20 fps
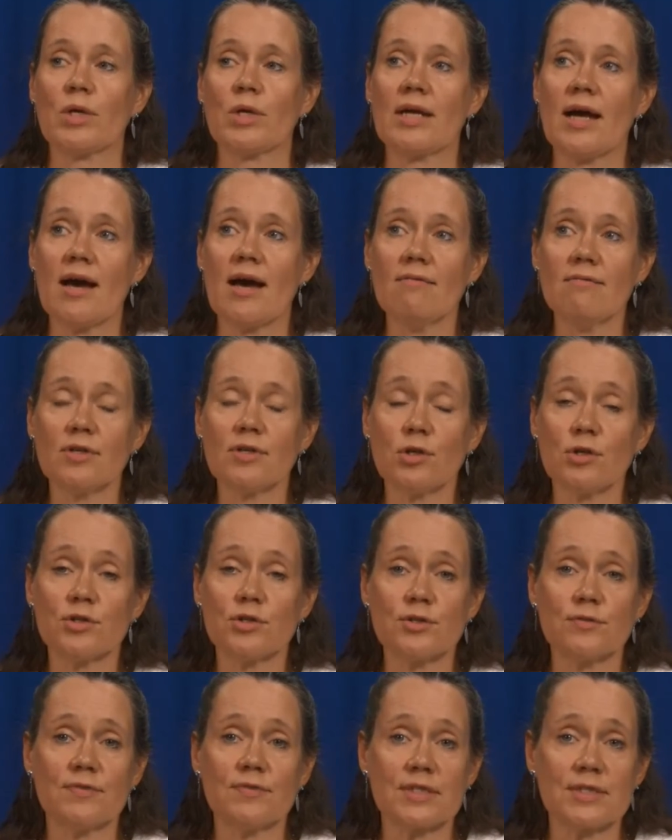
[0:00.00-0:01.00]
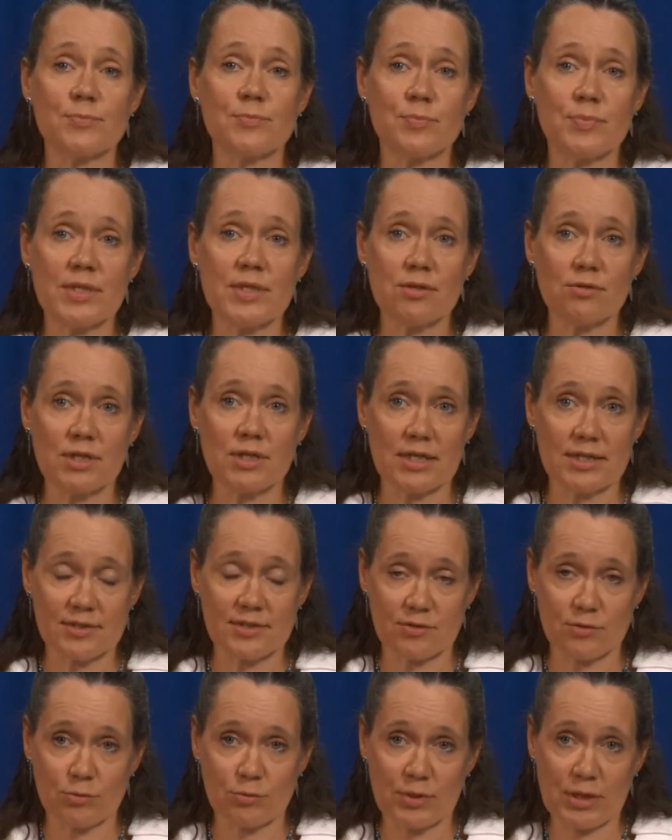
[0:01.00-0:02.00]
We have a lot of
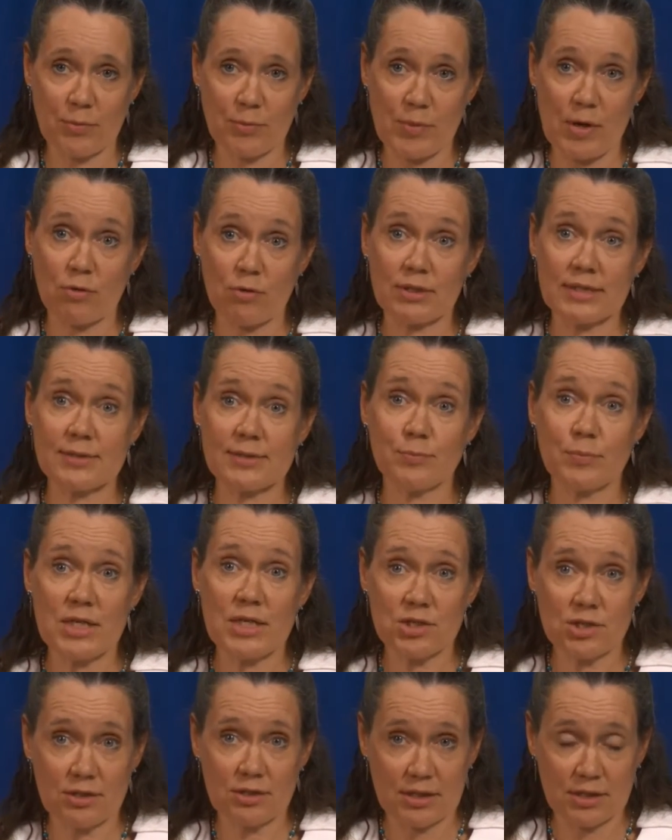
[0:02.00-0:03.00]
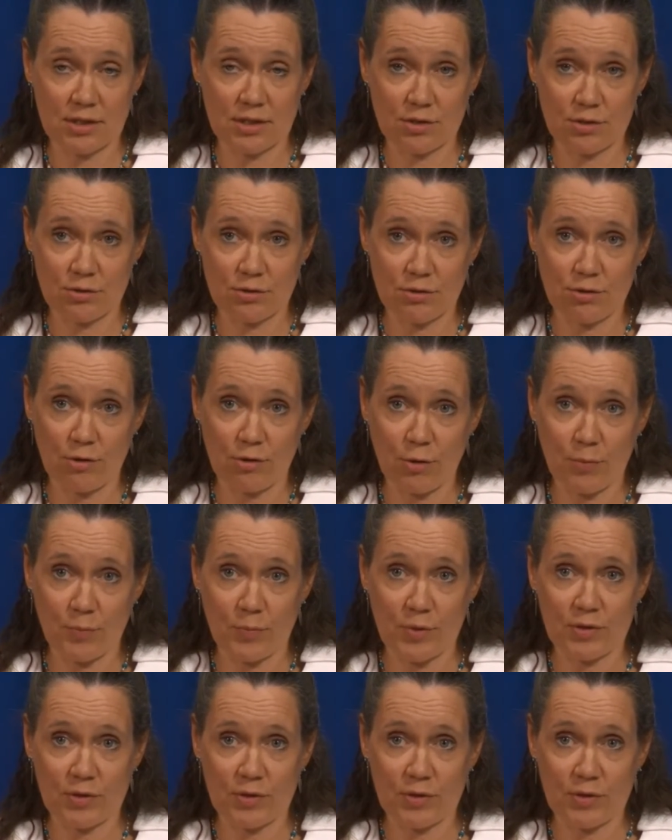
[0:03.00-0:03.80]
experience of wind power, especially in Europe,